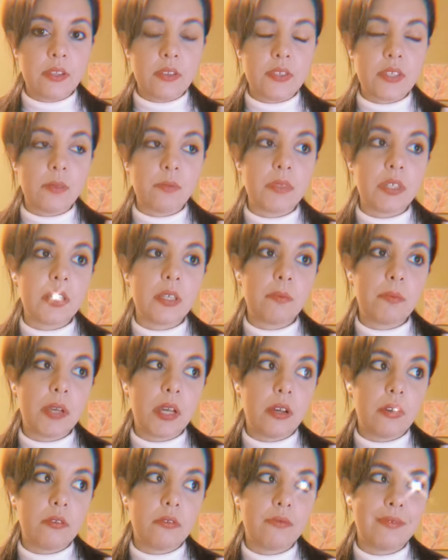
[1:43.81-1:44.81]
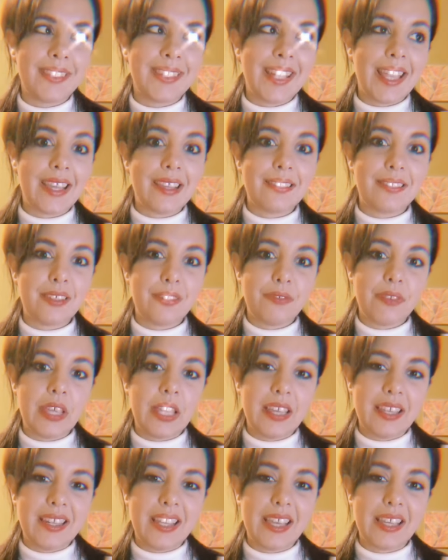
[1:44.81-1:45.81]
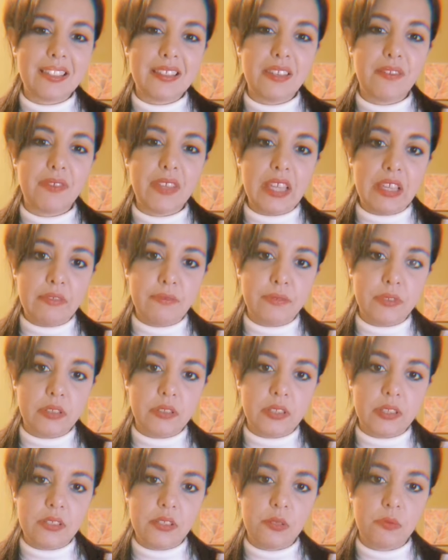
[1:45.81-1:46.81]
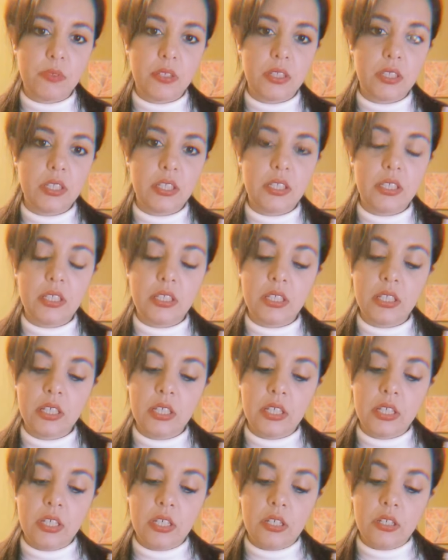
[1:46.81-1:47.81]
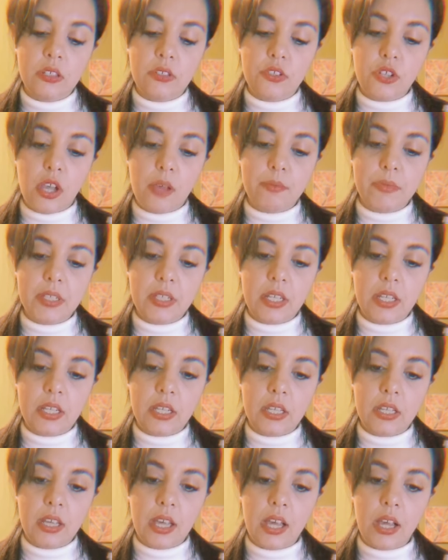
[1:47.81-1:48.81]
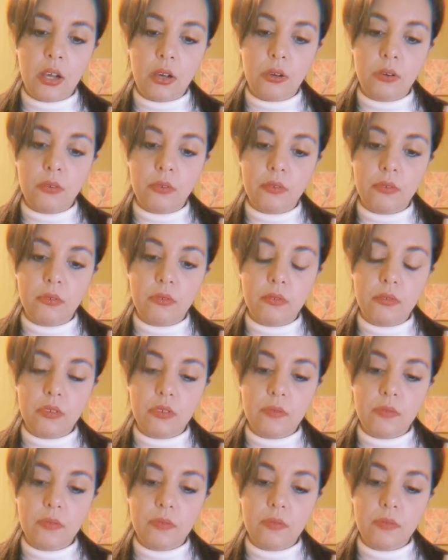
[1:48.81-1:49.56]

There's something about negative influence really dominating how